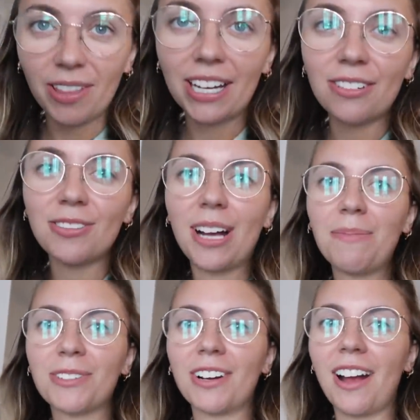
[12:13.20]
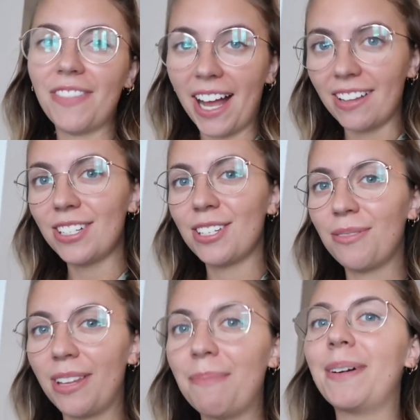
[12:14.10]
Orlando chapter of the LSU
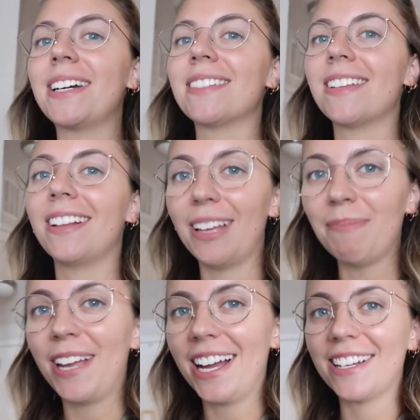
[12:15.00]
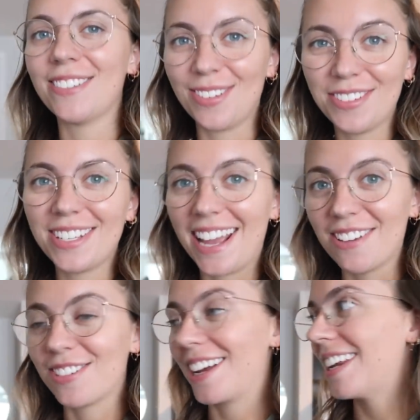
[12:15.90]
Alumni, Alumni
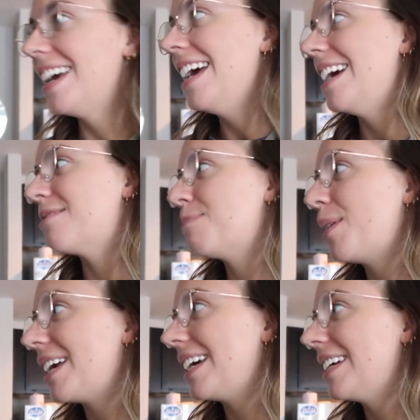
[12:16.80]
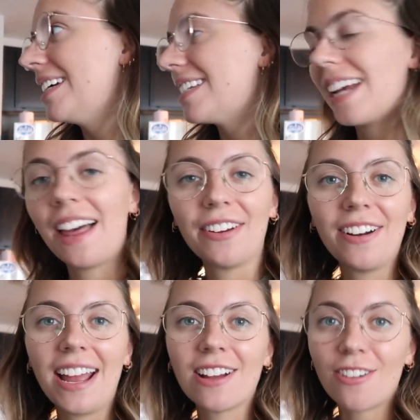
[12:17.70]
Association is putting
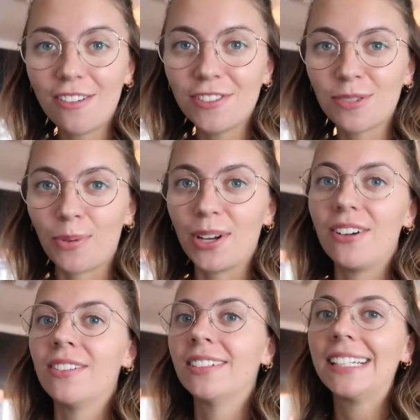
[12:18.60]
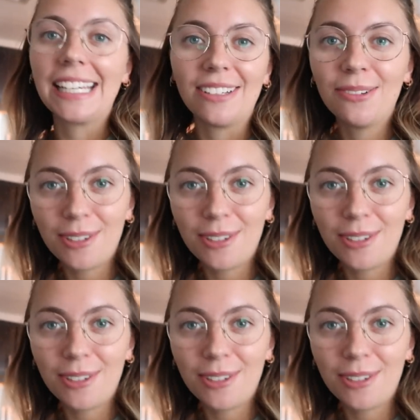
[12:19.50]
together a crawfish boil in